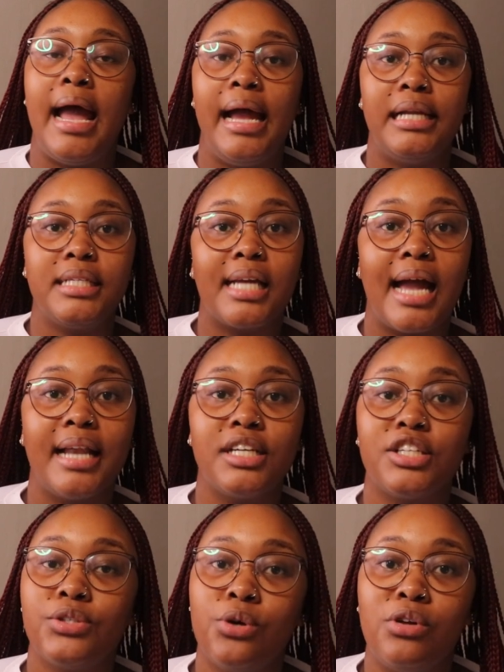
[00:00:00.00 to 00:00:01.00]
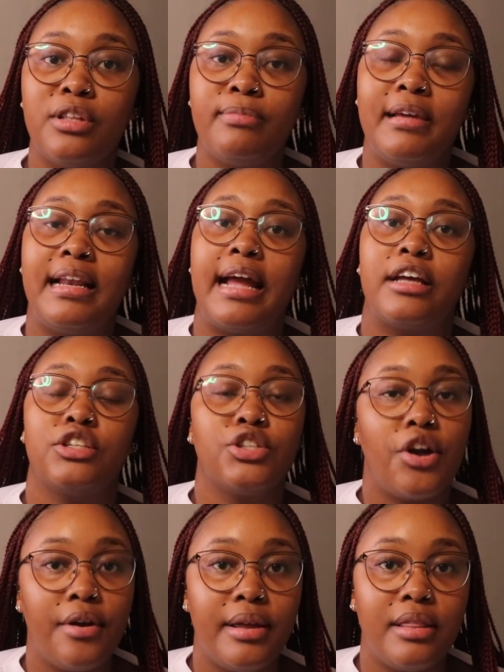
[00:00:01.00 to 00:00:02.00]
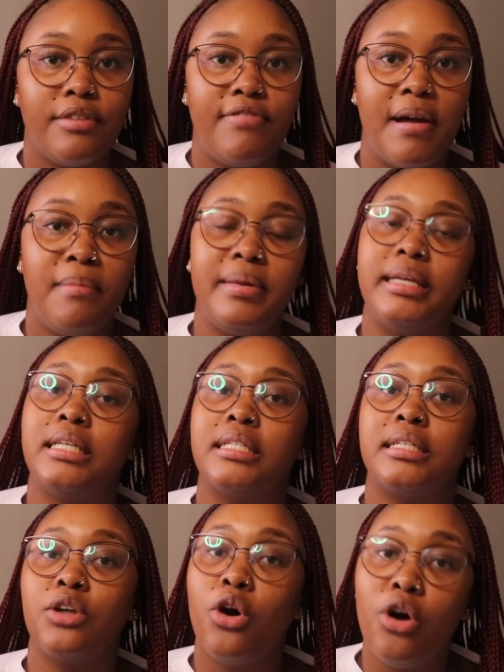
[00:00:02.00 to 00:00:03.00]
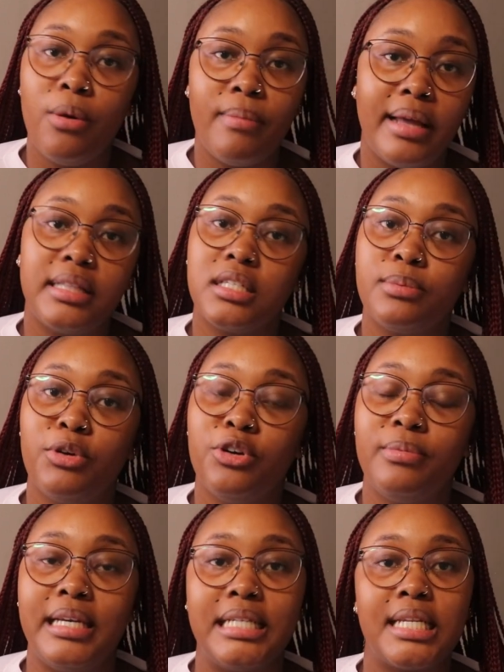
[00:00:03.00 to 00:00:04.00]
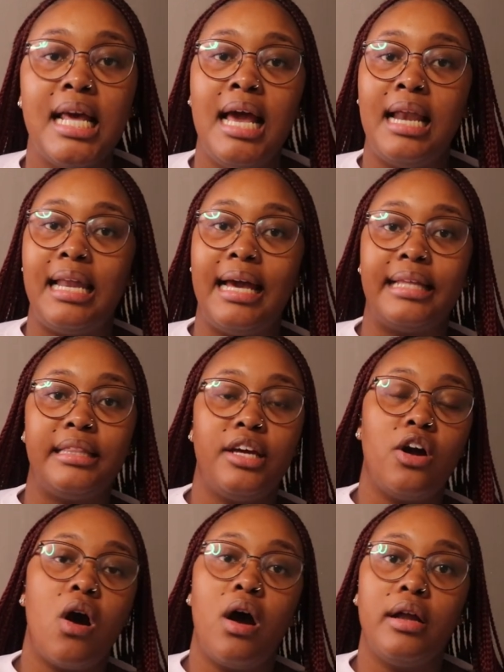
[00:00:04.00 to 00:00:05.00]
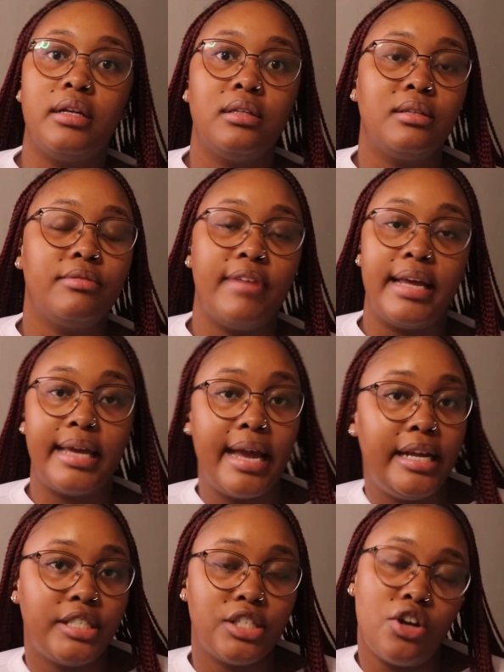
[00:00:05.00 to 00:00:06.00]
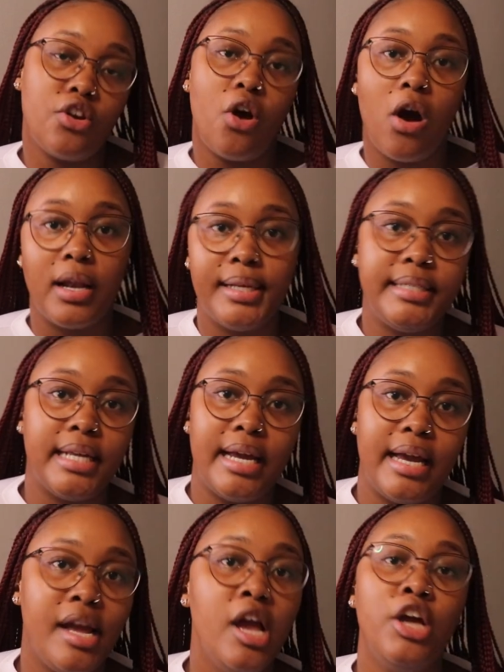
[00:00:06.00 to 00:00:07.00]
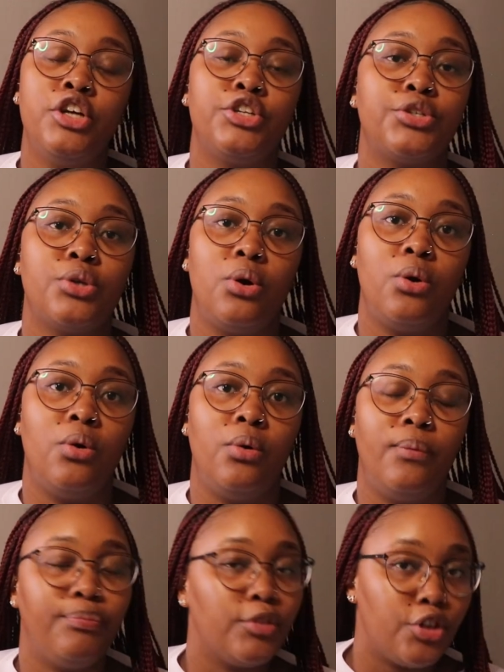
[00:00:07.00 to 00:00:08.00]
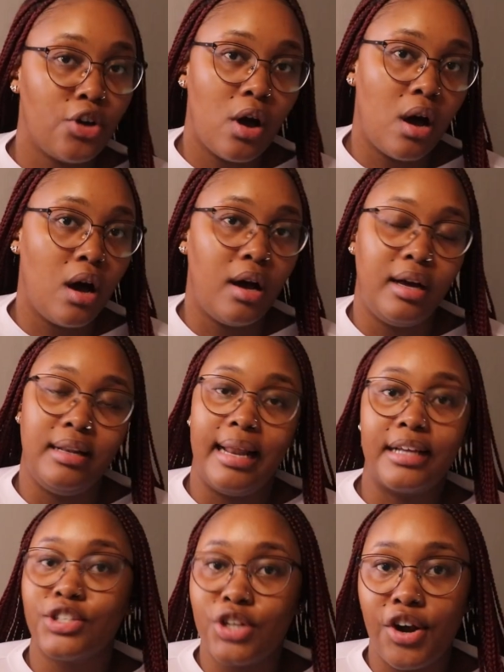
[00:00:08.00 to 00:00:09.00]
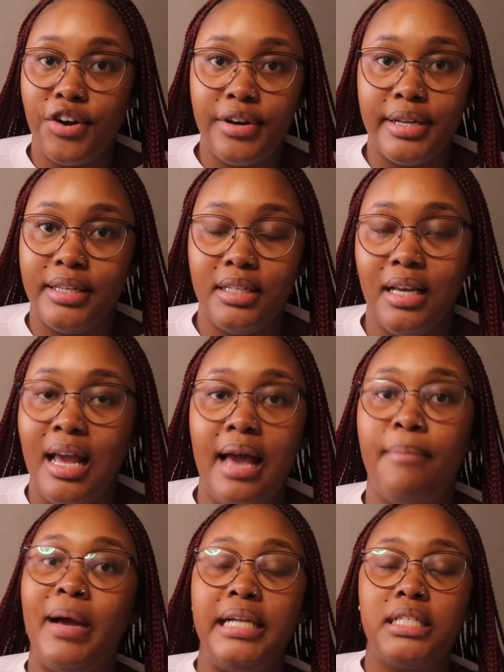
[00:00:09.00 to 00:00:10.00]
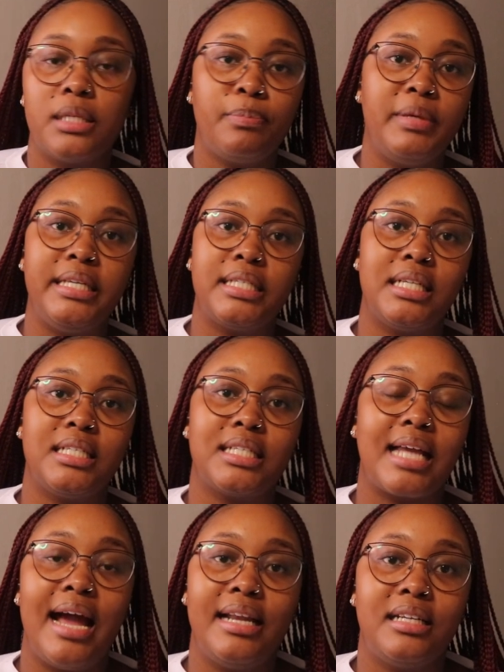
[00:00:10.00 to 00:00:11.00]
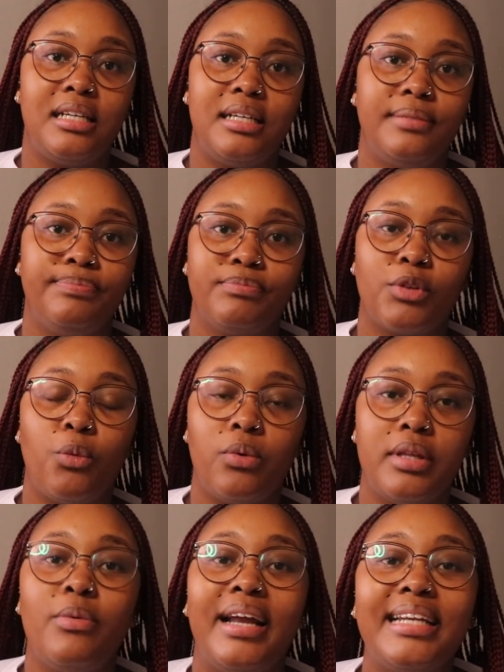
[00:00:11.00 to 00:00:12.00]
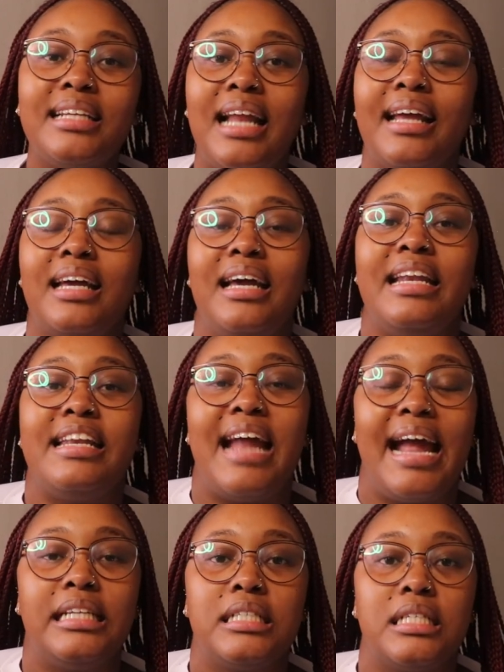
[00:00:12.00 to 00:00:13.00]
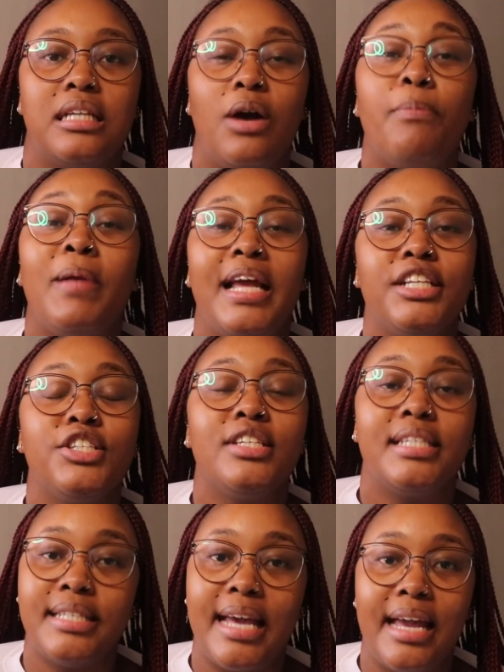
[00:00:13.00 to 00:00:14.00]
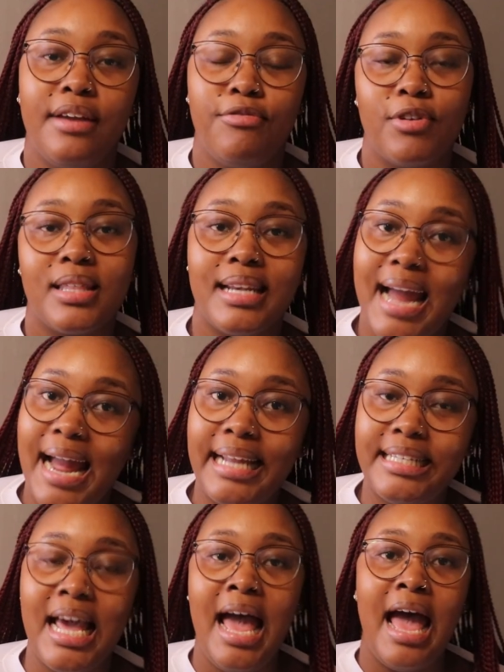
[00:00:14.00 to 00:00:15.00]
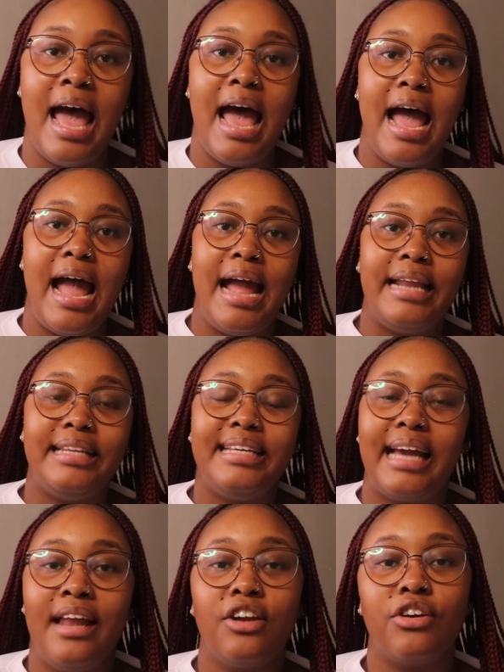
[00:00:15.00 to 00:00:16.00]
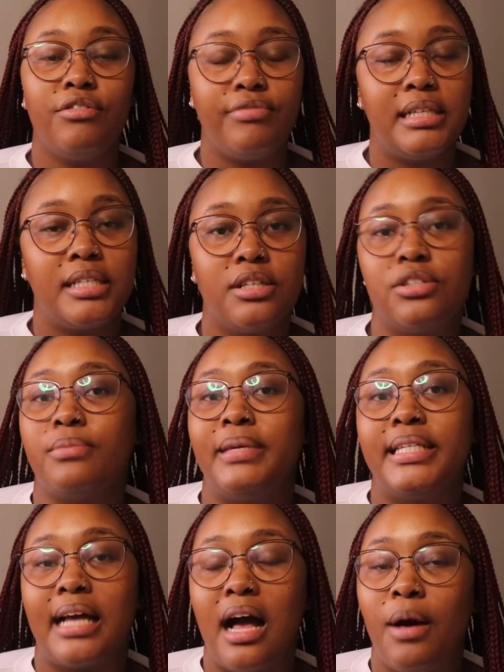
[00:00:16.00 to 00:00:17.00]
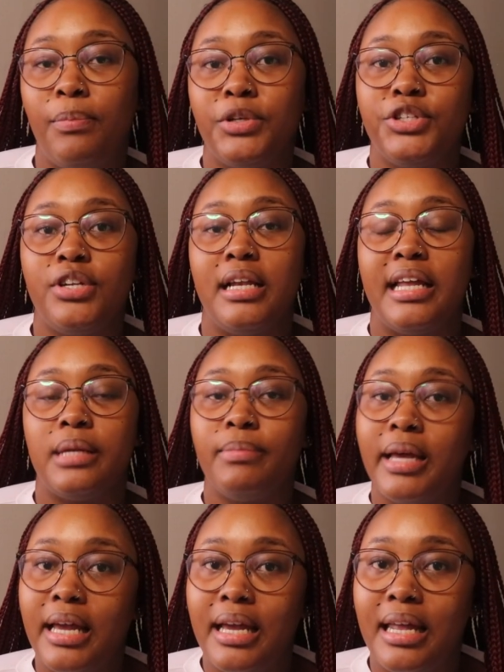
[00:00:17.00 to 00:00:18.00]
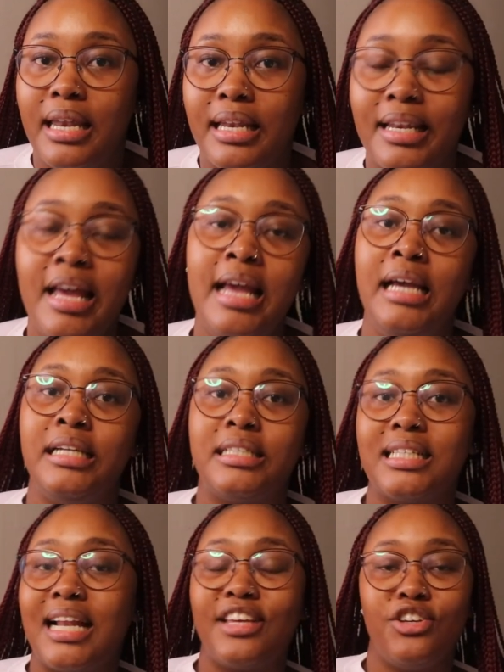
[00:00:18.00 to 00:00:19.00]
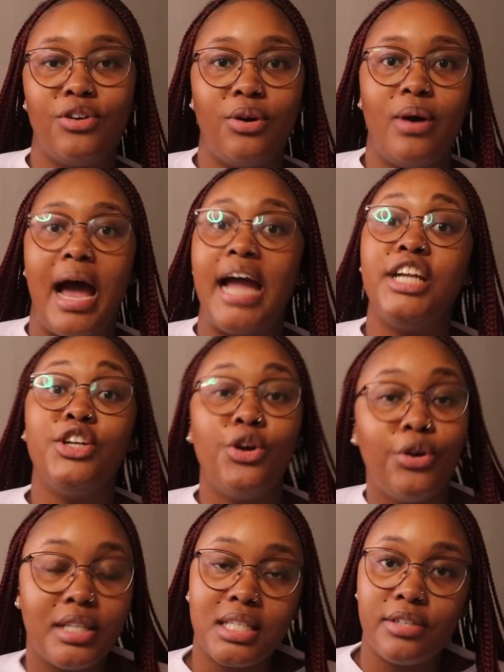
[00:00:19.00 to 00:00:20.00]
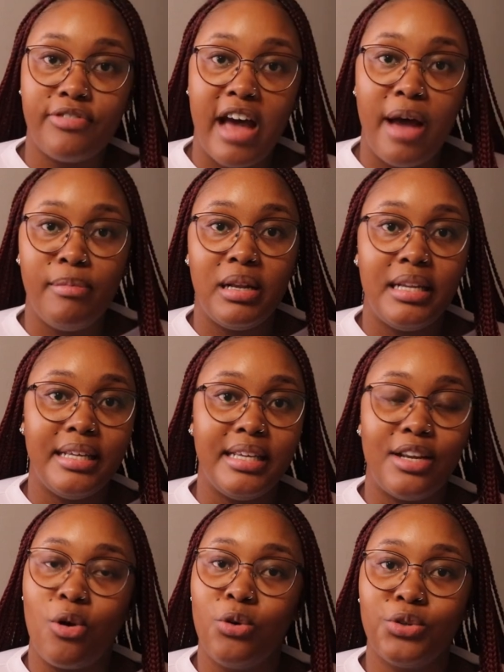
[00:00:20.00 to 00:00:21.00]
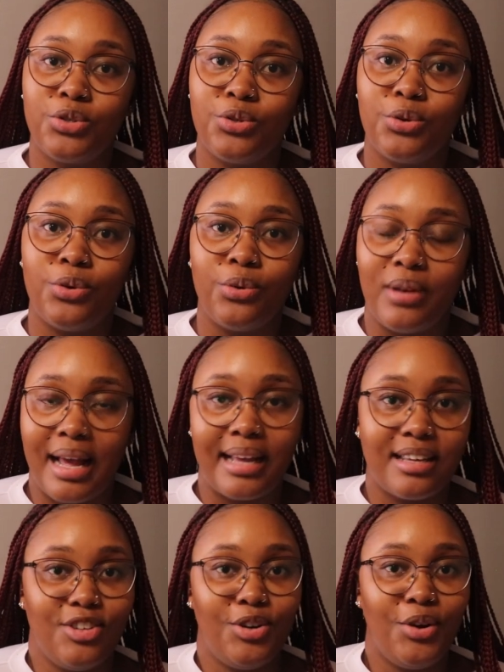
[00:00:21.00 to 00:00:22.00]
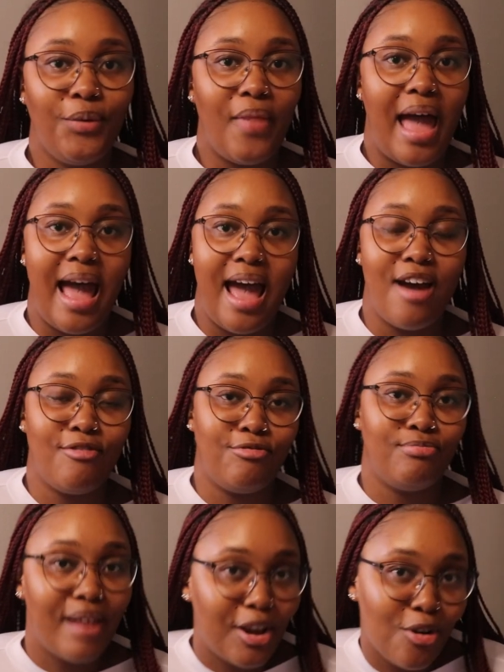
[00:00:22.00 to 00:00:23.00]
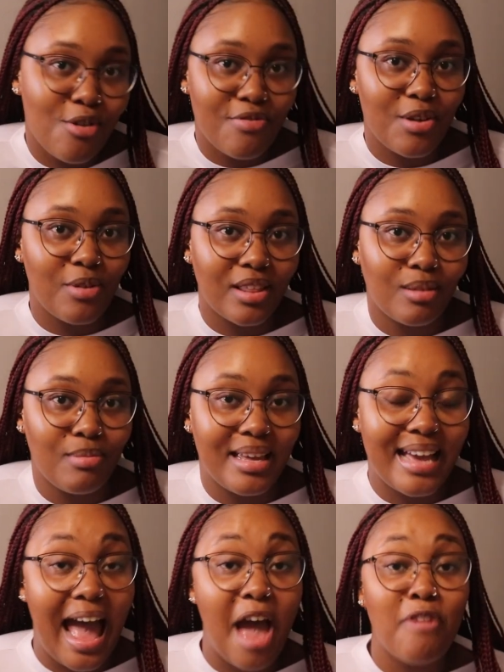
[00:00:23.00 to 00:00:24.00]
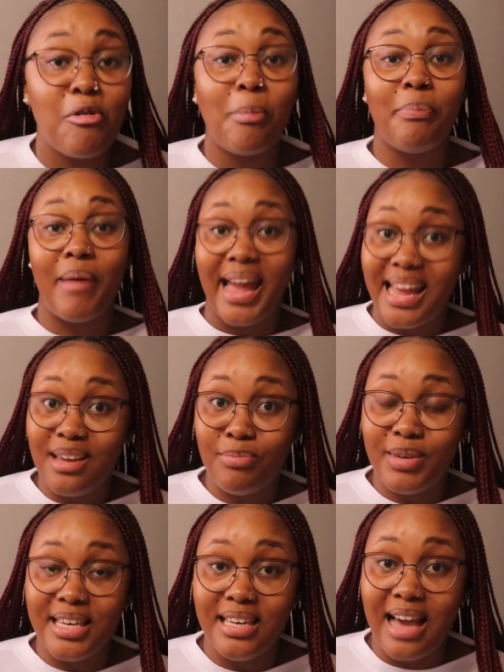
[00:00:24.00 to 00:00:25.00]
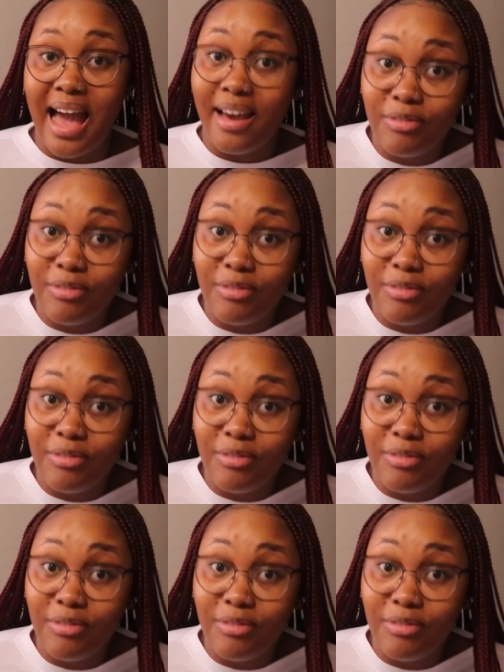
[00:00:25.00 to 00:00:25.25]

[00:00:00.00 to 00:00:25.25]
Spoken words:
and she kind of just told them that, like, sorry, the family isn't home at this moment, like, they're on vacation, on holiday, so yeah, like, sorry. But Pieter just kind of, he wanted like a night, a place to stay for the night, and he kind of convinced his domestic helper to let him in, just like, you know, I know this family, and also, like, you know, I have my girlfriend with me, I have a baby,